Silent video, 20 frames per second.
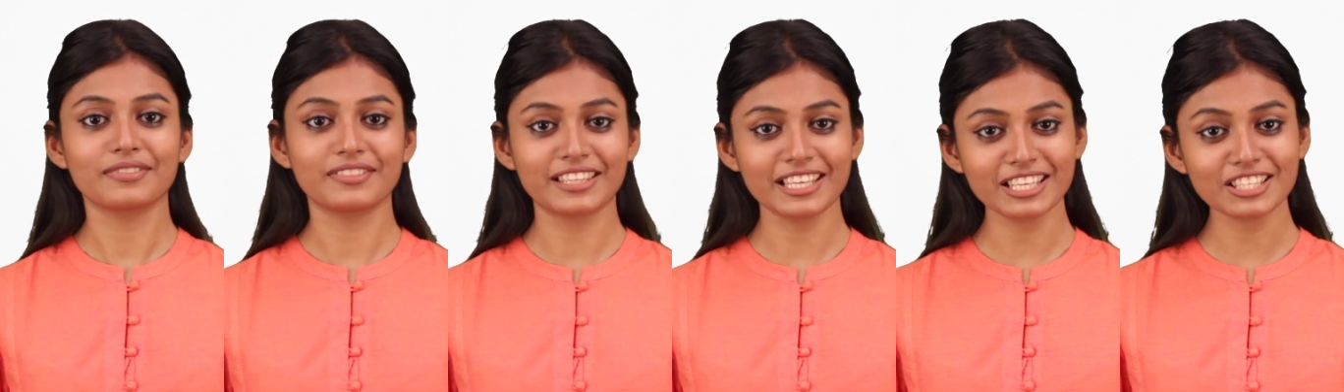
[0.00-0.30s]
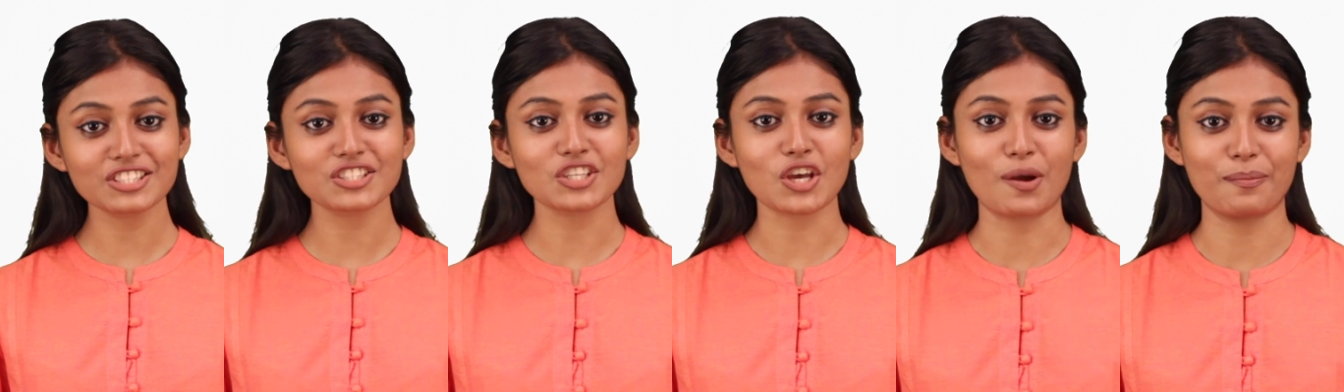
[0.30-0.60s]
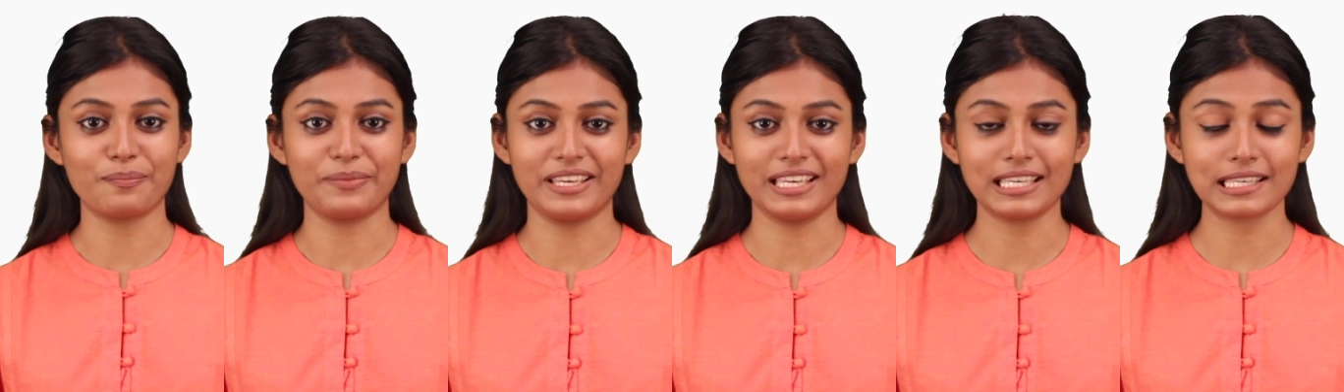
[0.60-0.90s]
This
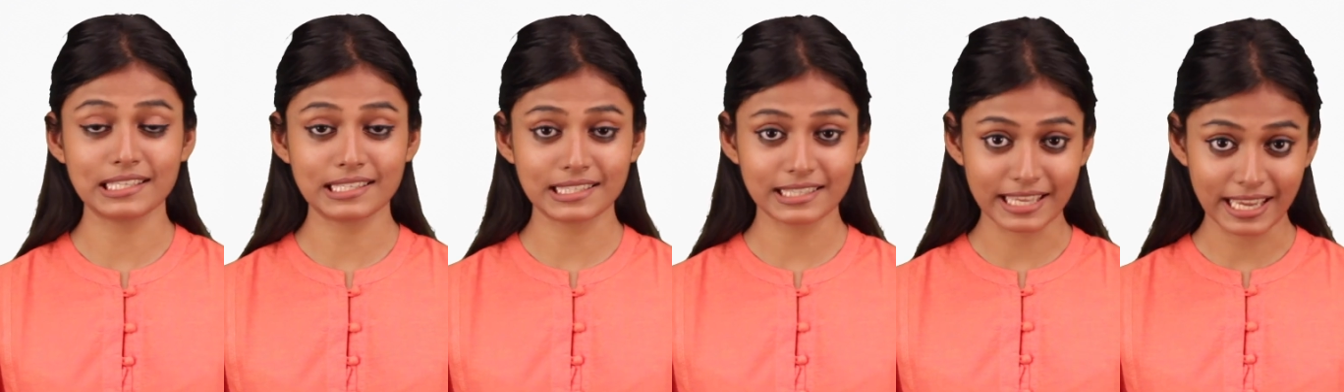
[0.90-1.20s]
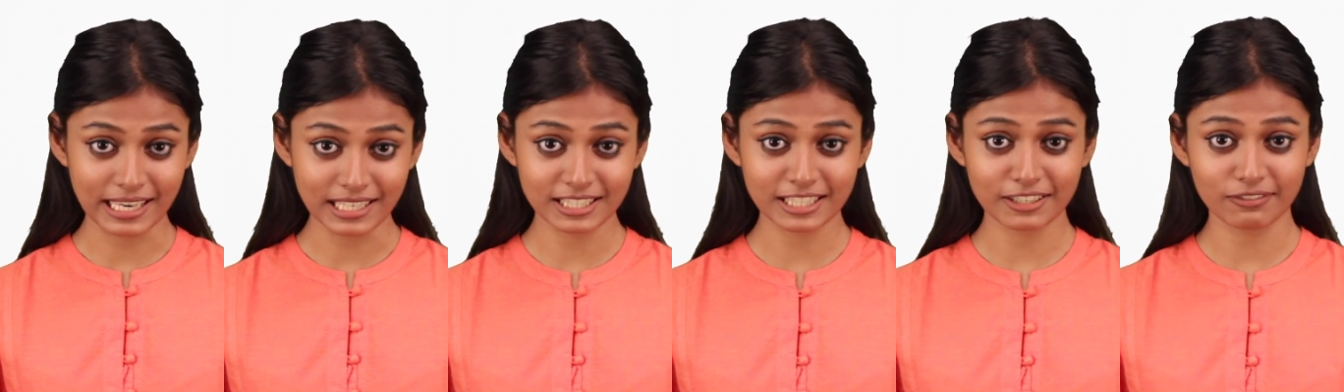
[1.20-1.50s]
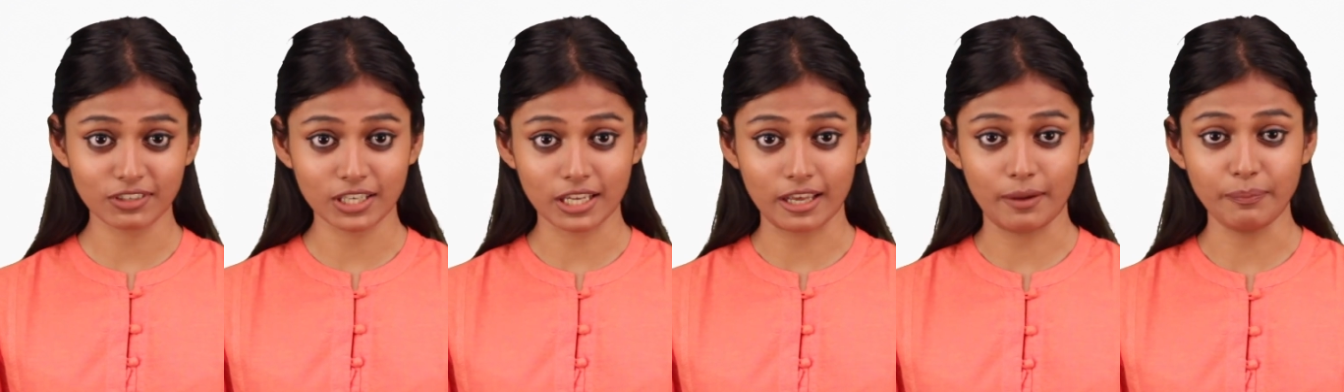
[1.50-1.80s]
topic is then
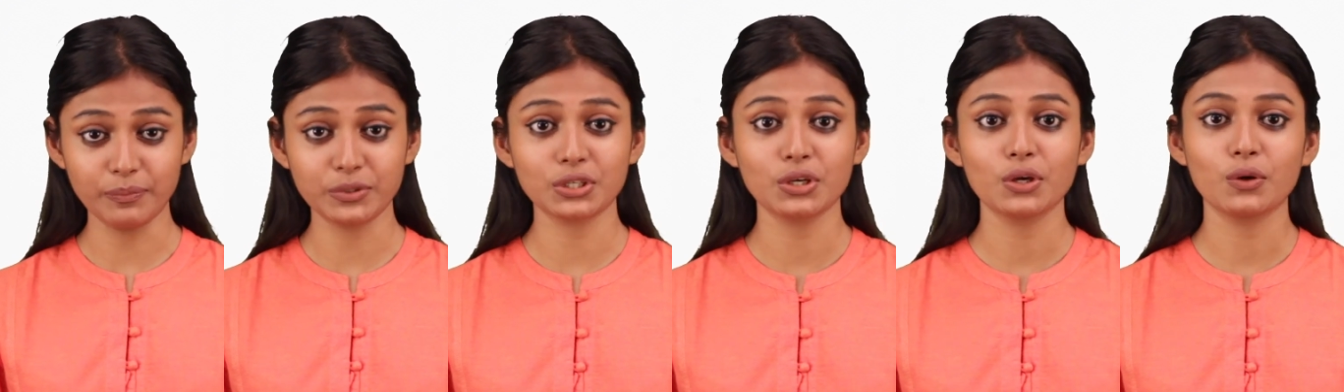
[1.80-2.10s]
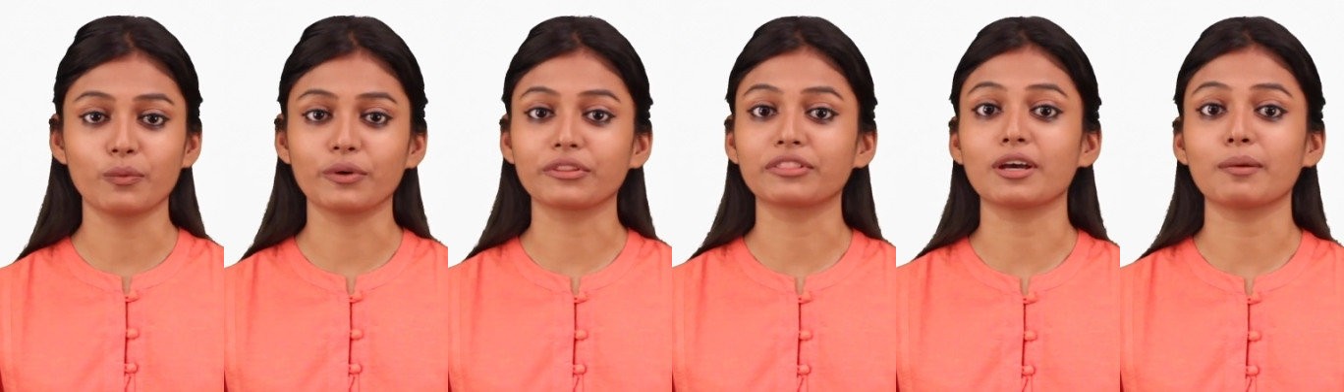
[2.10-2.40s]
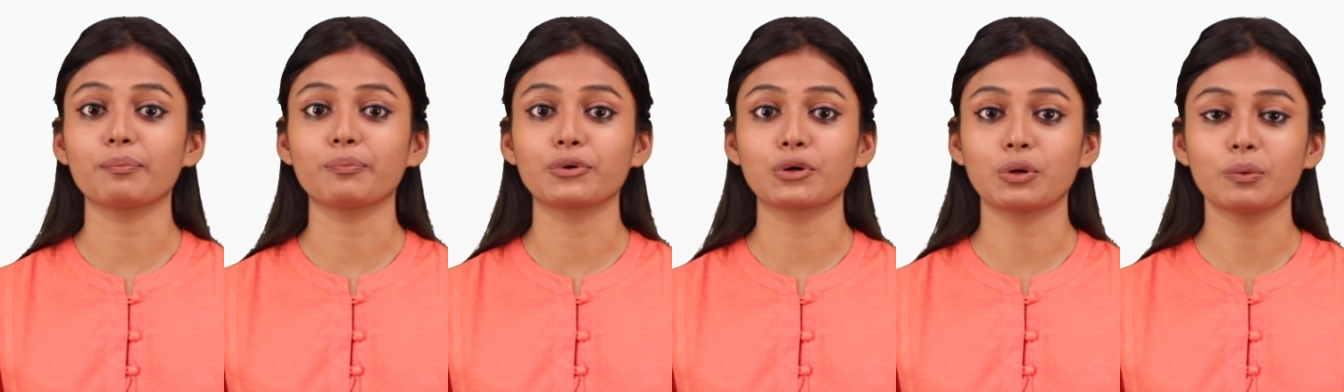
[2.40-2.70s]
developed with
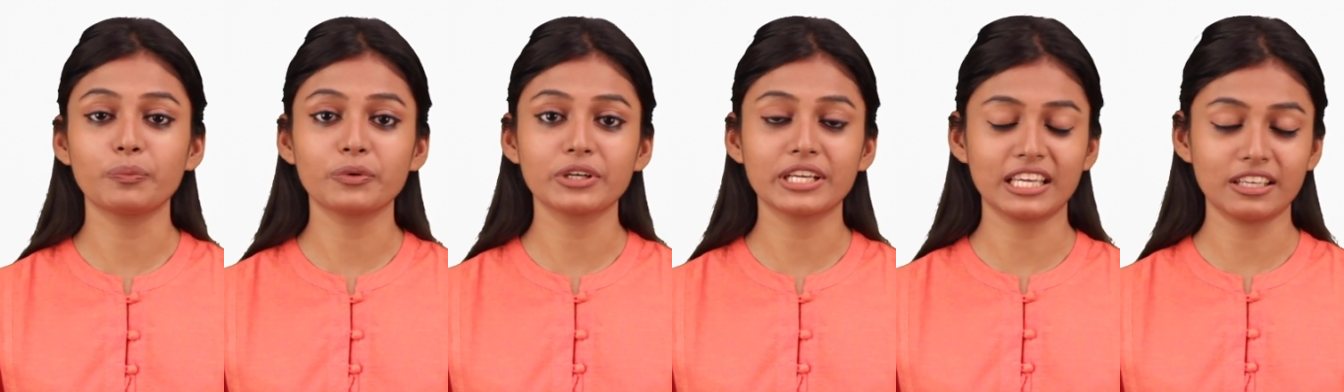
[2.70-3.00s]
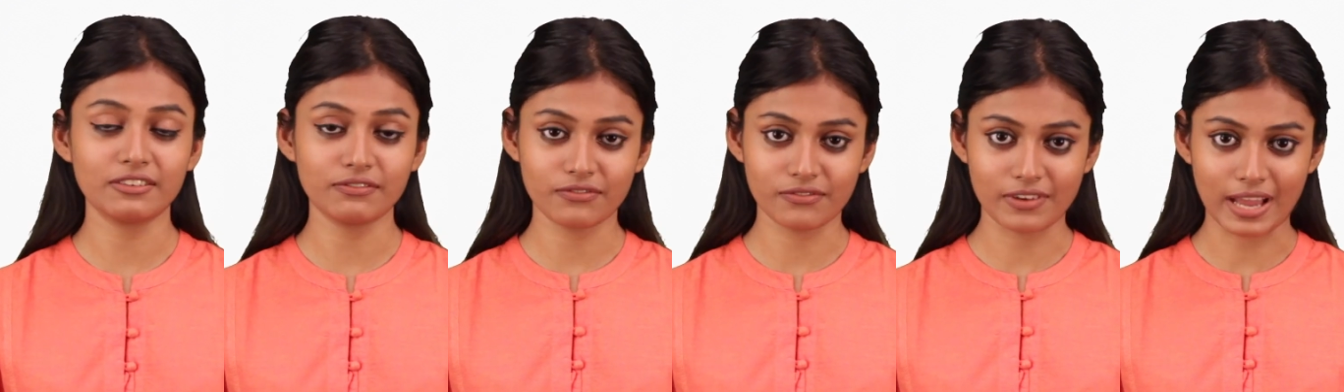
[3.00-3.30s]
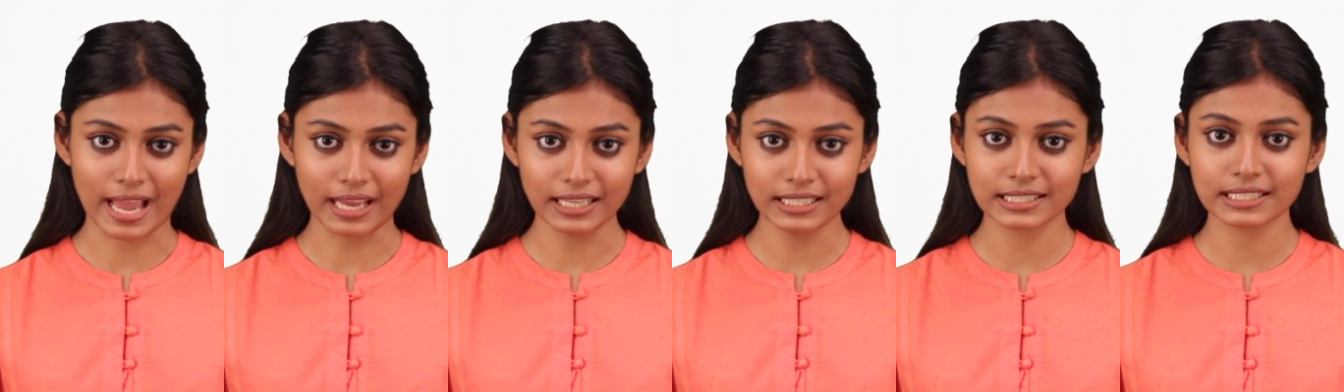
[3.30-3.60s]
appropriate
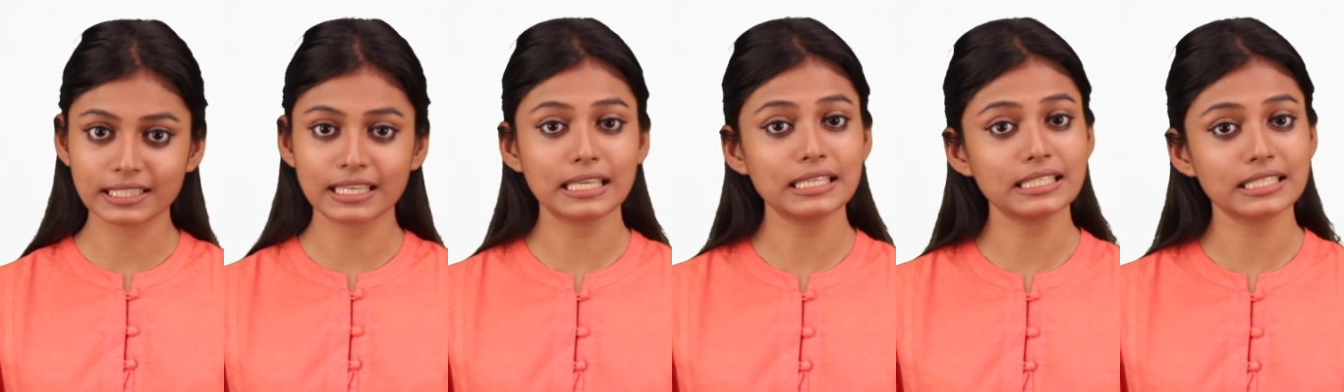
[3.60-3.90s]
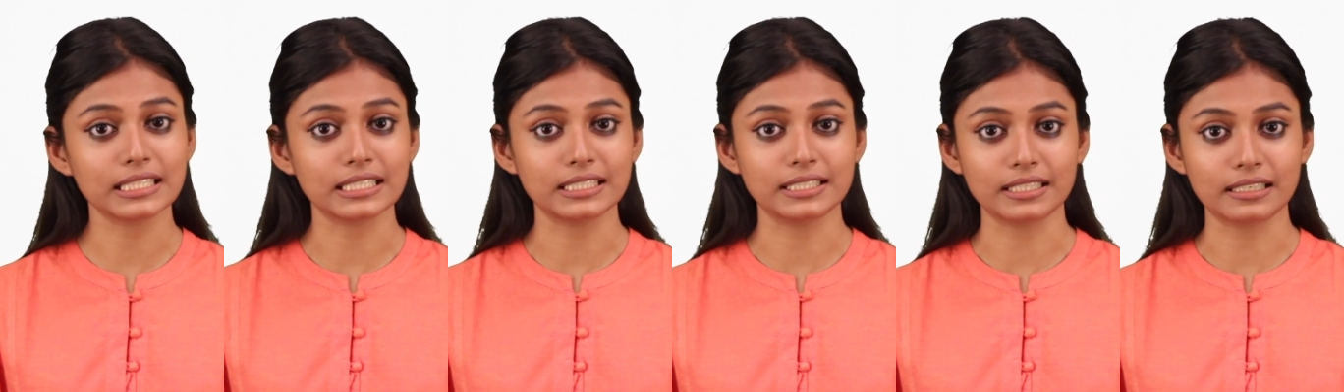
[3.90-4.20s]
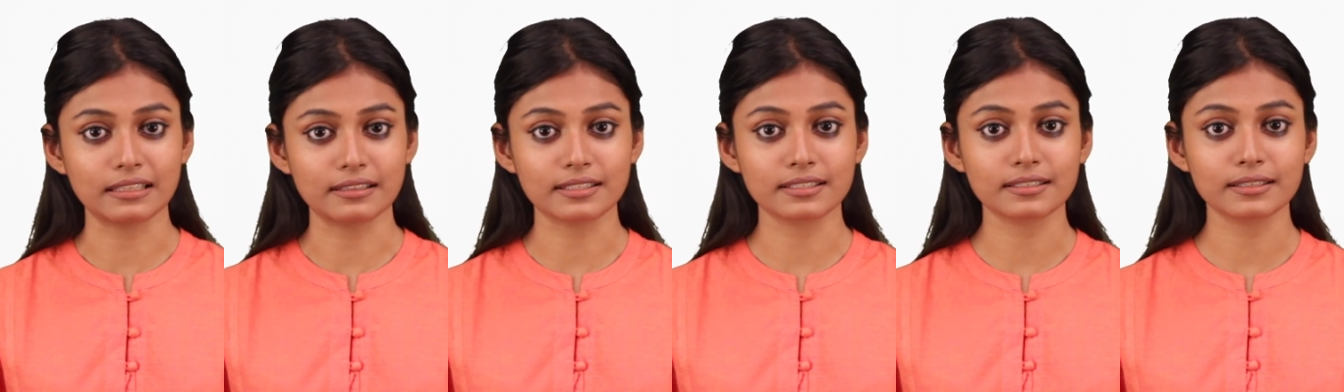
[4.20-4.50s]
facts and
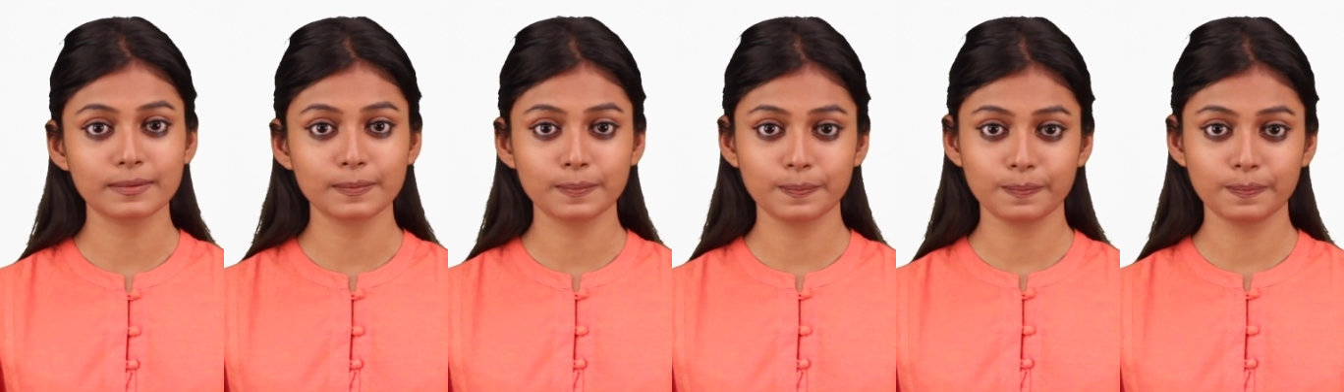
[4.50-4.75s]
details.